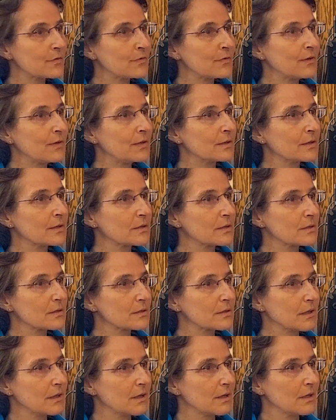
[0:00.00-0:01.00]

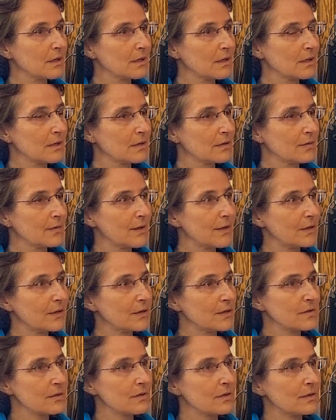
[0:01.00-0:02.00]
fears, there
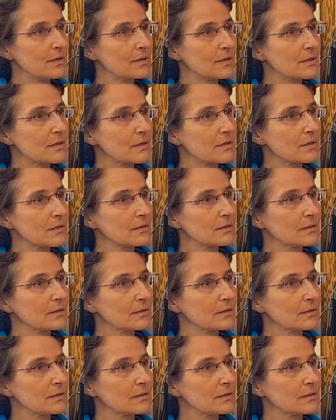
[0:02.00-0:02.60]
is this